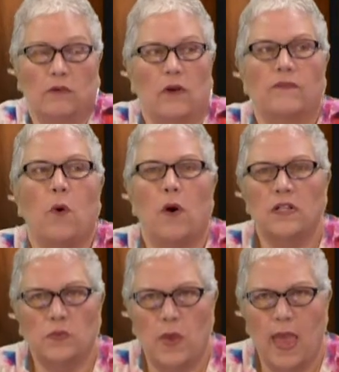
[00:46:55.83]
of
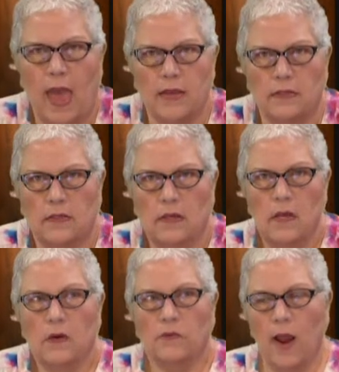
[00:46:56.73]
course we can,
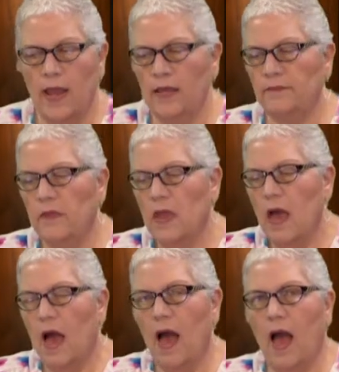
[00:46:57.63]
right?
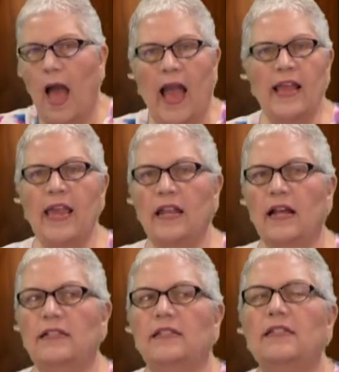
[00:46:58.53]
I
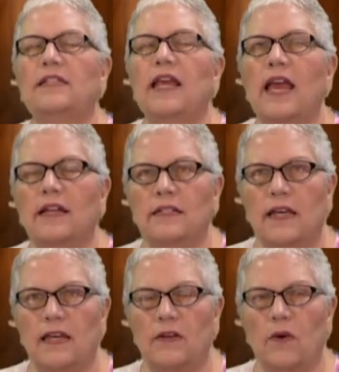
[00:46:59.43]
cannot stand
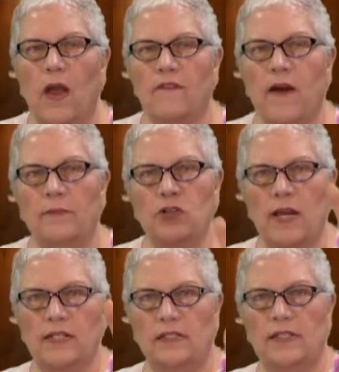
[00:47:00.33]
it if I'm
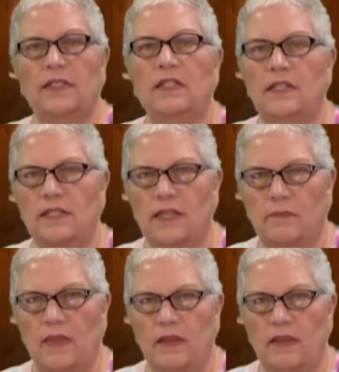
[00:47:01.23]
trying to listen to something